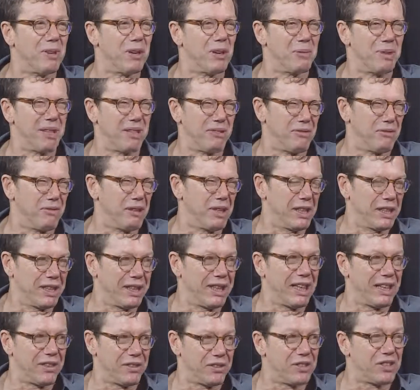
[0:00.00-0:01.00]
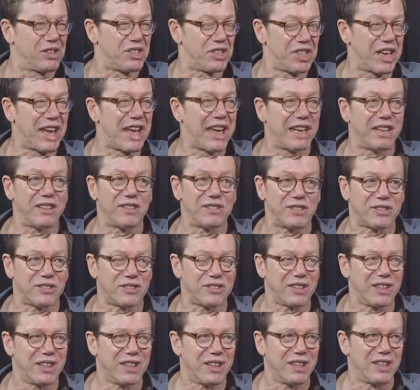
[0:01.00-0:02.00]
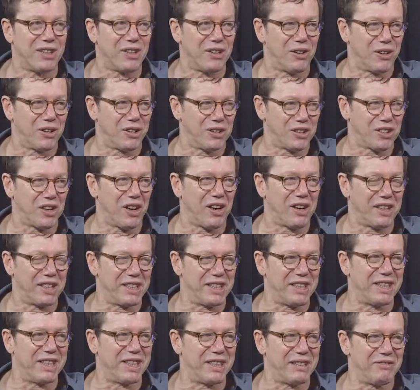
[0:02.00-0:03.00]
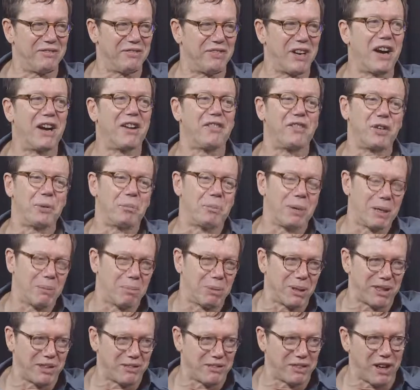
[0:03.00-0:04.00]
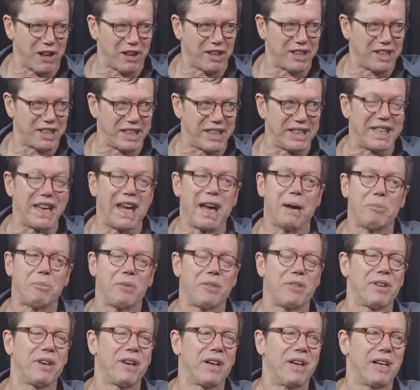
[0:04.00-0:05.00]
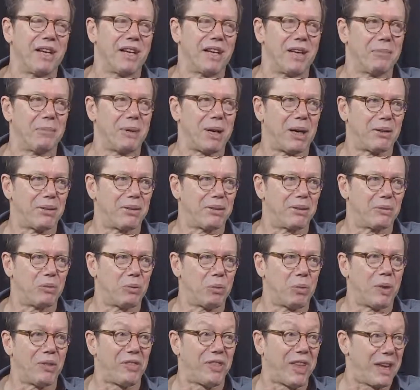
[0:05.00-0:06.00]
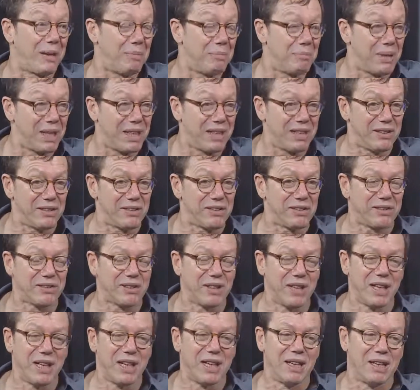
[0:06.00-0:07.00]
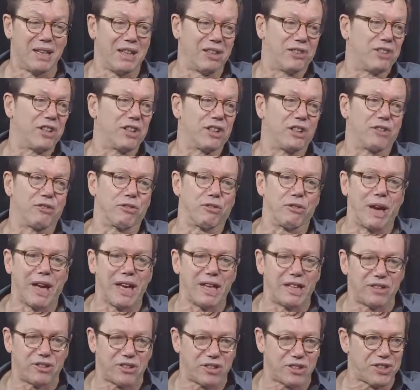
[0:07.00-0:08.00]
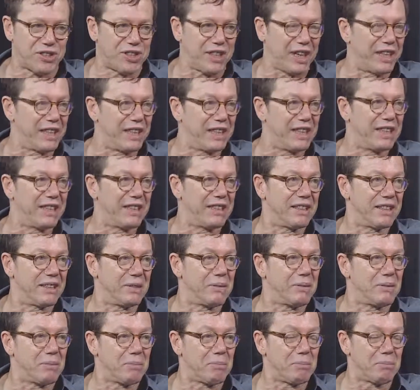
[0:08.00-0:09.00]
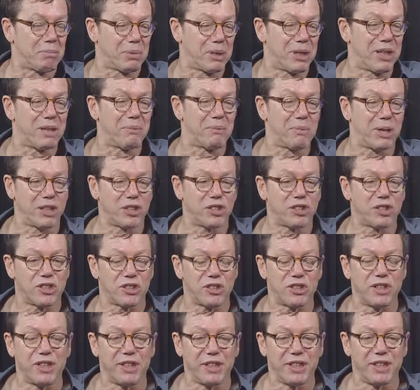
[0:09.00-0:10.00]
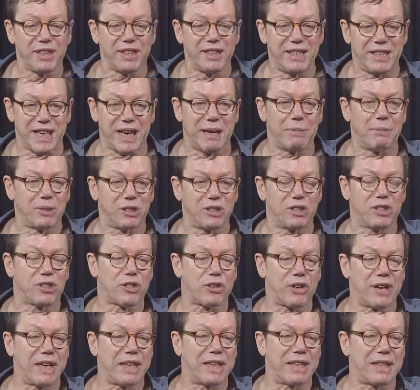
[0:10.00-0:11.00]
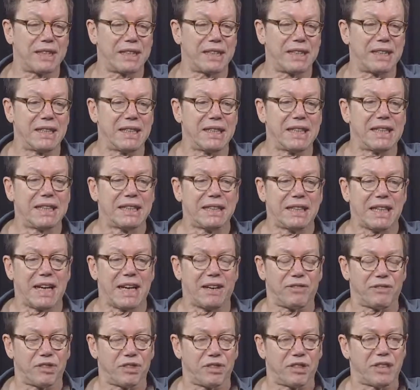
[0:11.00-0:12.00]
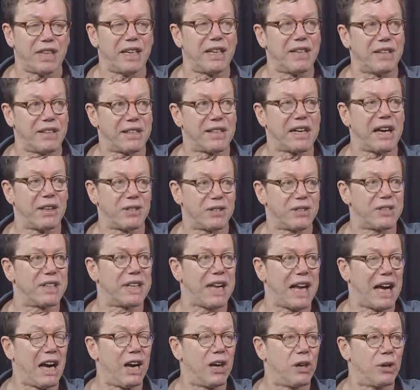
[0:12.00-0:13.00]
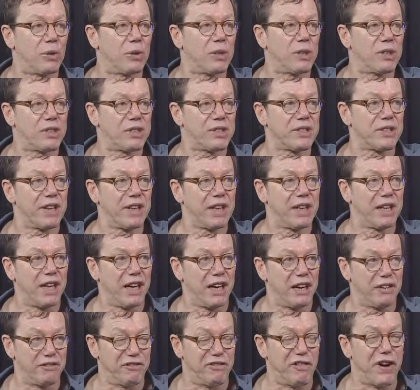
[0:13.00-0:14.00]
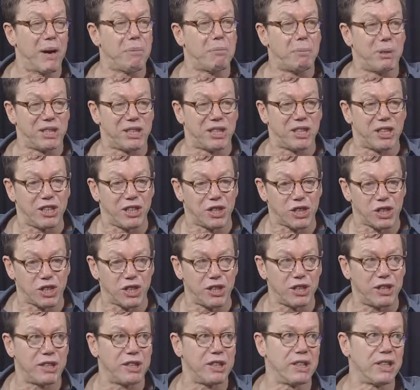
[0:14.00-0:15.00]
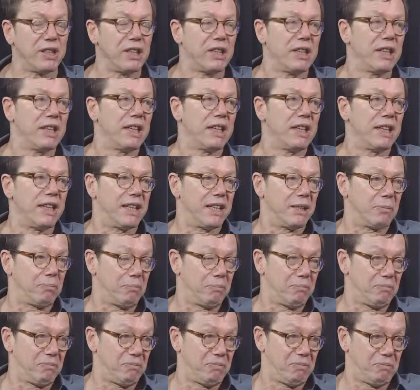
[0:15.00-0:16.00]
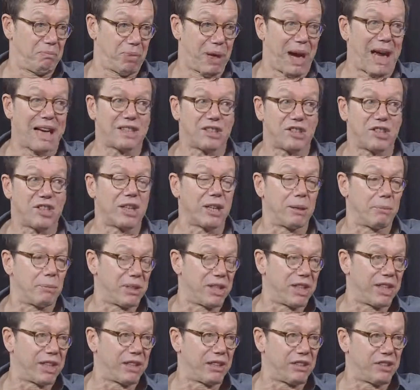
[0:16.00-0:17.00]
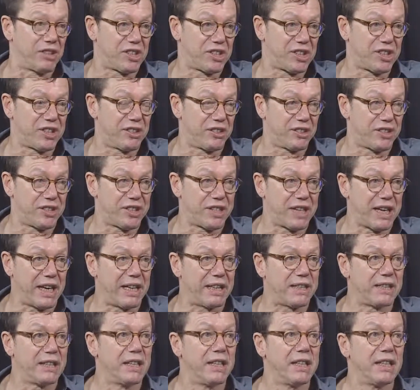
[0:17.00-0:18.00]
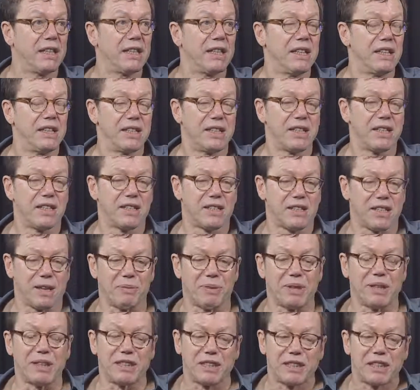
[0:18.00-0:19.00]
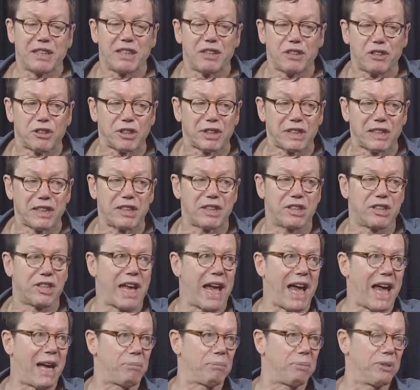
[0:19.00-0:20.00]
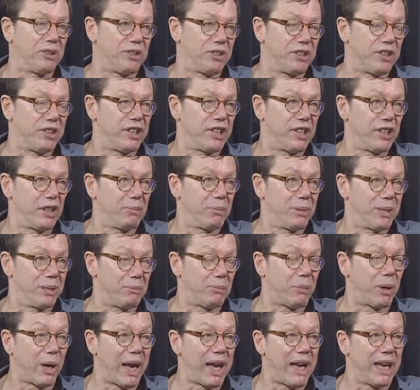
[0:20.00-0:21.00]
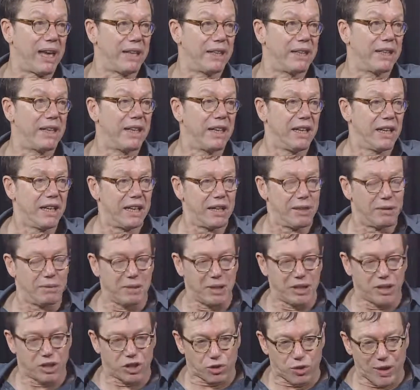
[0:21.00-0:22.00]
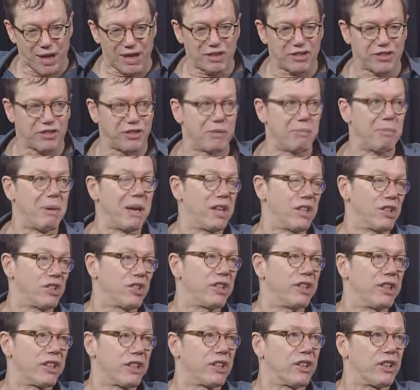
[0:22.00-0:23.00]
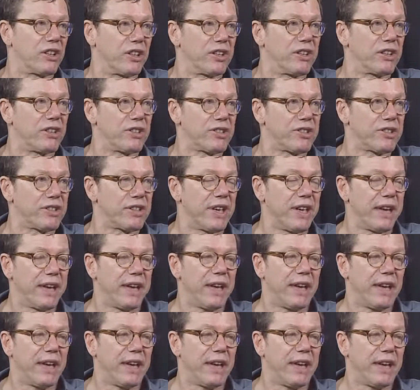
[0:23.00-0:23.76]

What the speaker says: Nobody really understands or has gone into, very few people have gone into depth about what that means. It's a great study that pretty much demonstrated that after 10,000 hours of repetition in practicing a particular skill set, something literally happens to the human brain. A transformation occurs.